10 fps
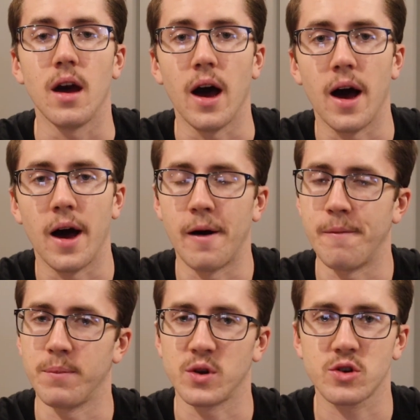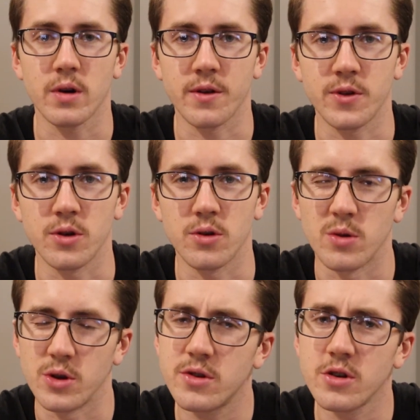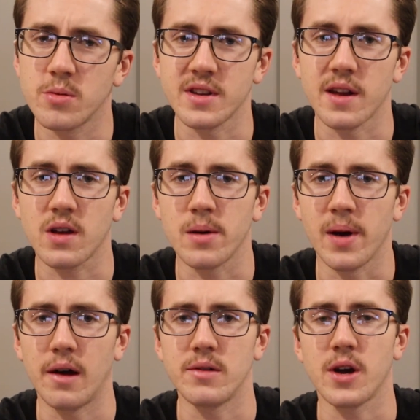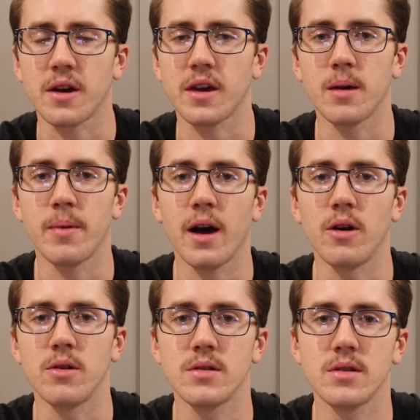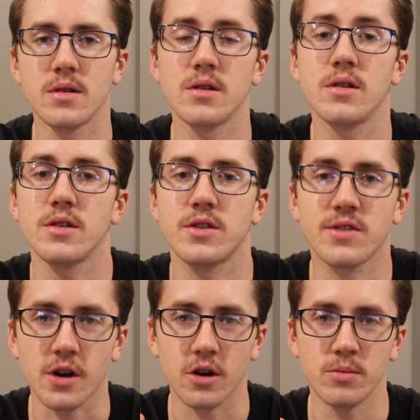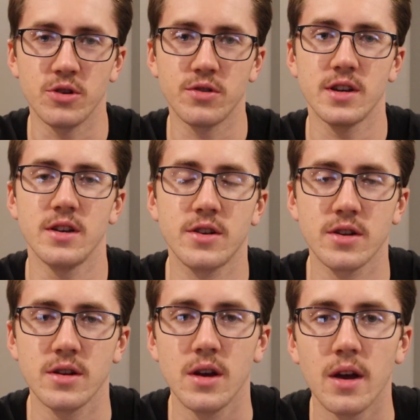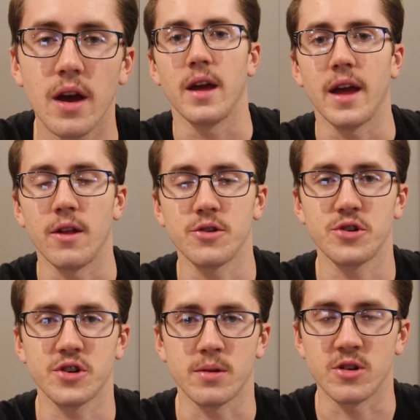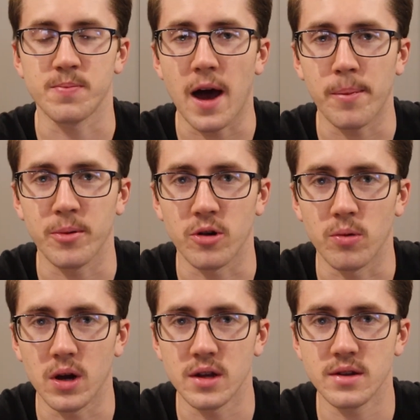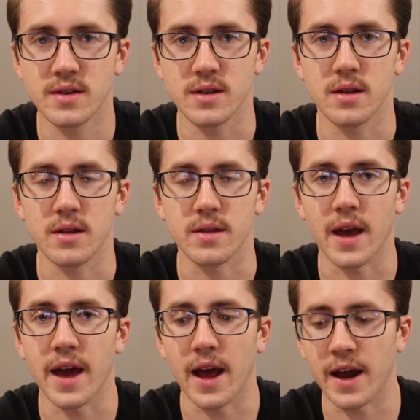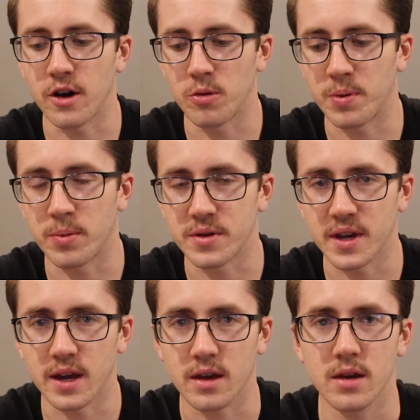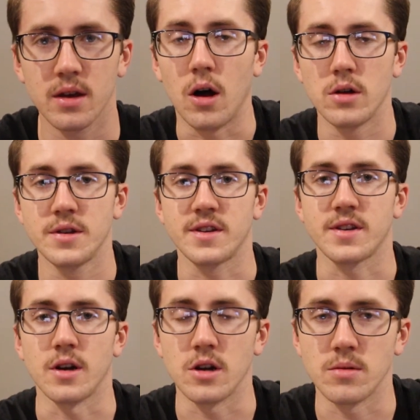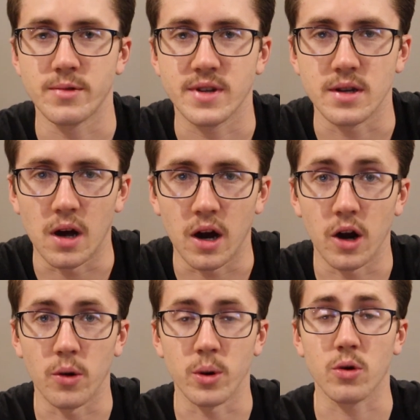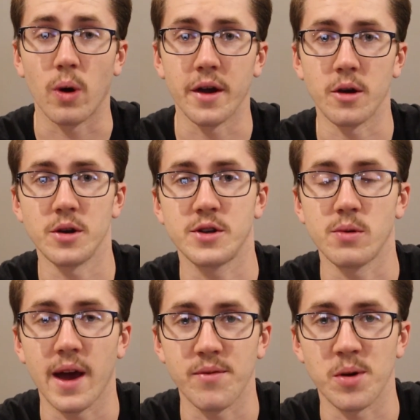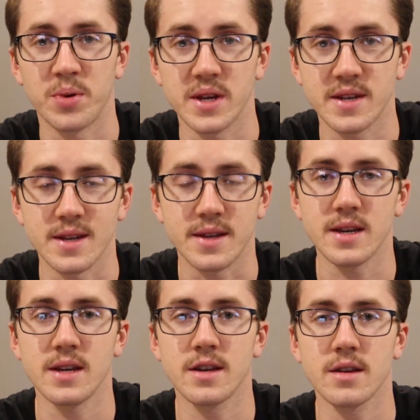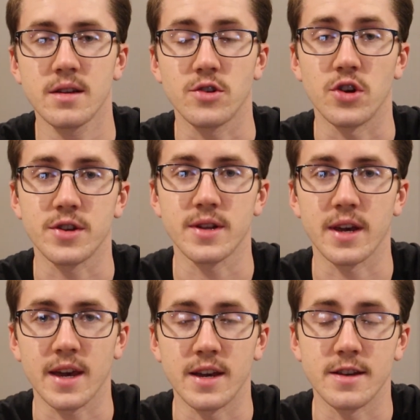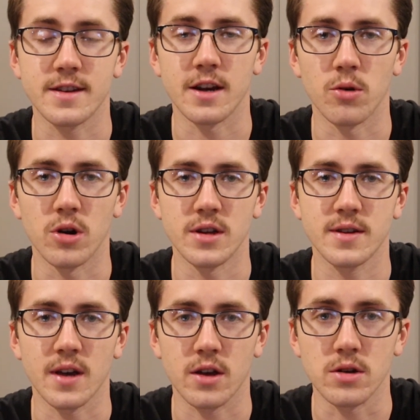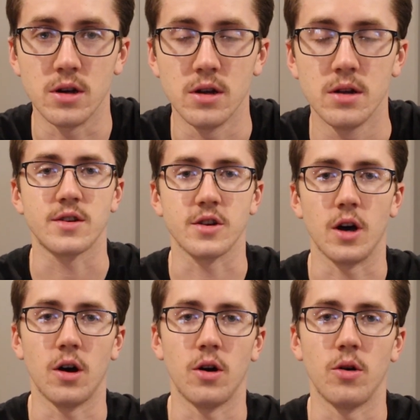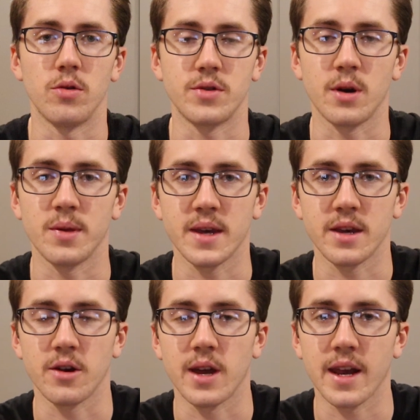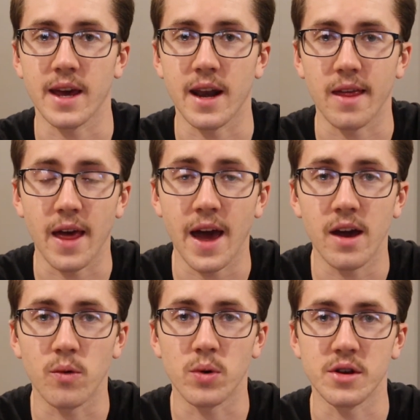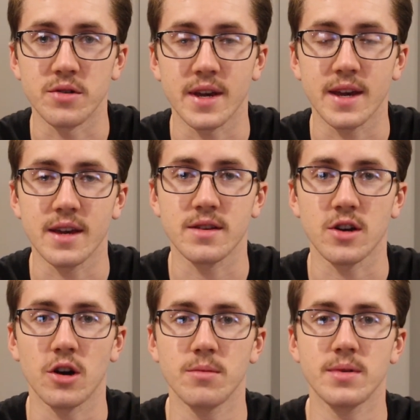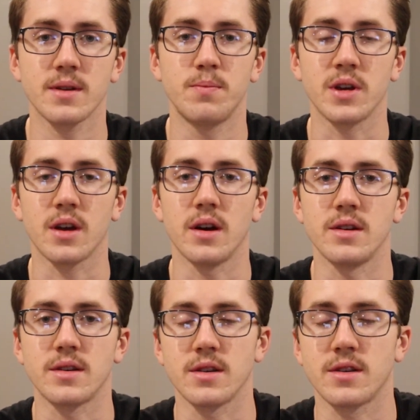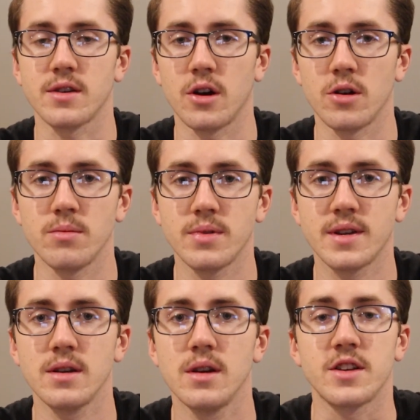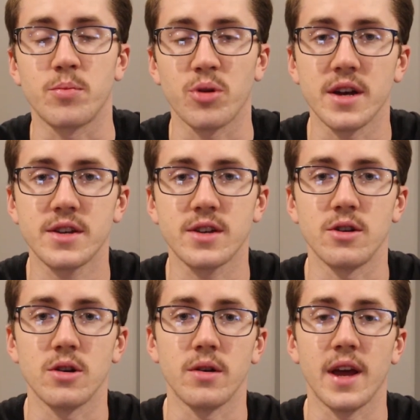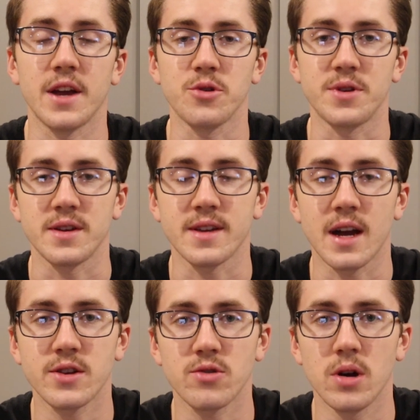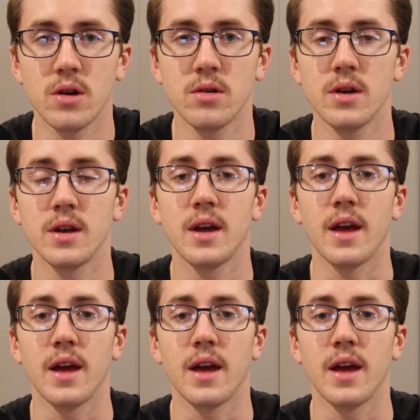There's quite a few YouTubers that have come out talking about SARM usage, and those are just the most popular ones that I know people take. All these SARMs are required to have a PCT, just like a steroid cycle. So don't think you're getting out of that when you're taking SARMs, because SARMs suppress your natural testosterone,